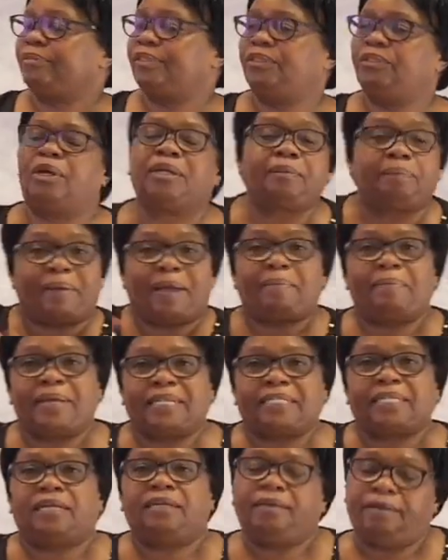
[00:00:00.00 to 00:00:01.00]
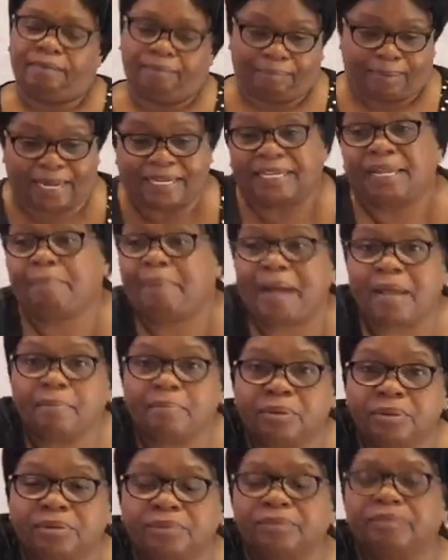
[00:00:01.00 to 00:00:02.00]
Not by person, but the
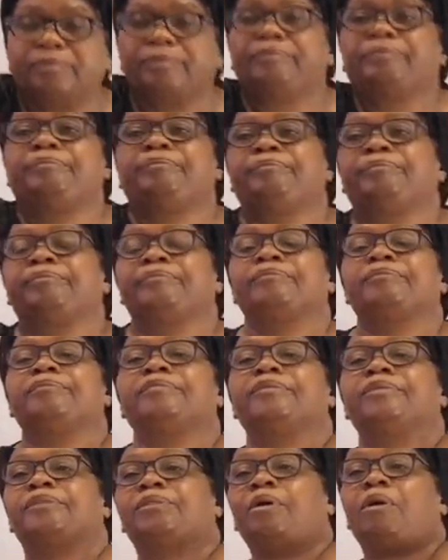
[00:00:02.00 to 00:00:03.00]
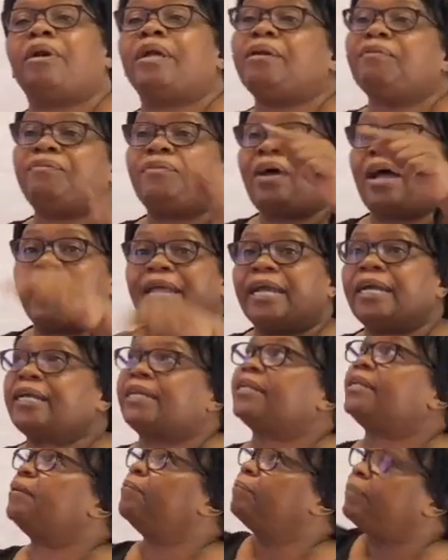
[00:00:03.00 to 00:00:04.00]
Bible. So if you are
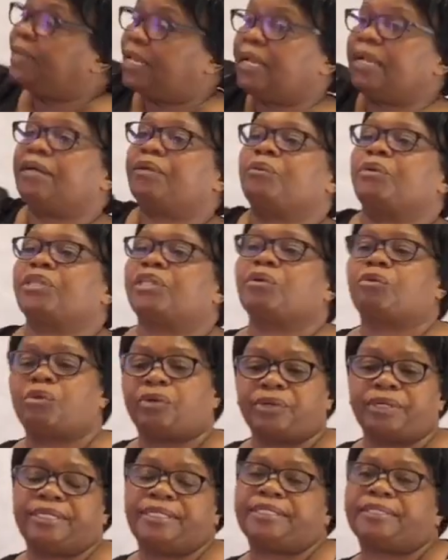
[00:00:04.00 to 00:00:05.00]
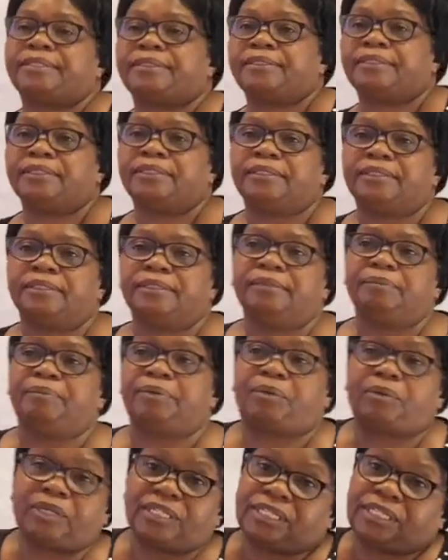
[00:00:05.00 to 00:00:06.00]
angry, be angry with God.
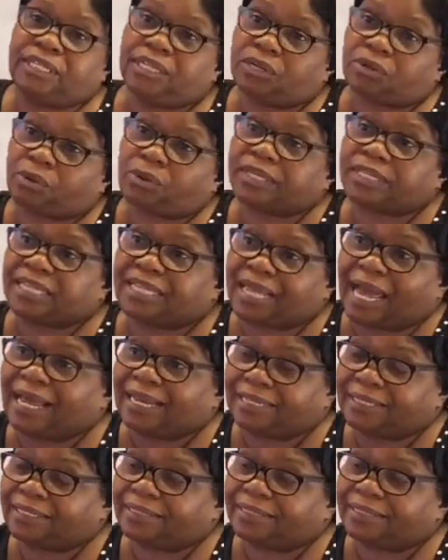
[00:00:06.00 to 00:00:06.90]
Because he wrote that.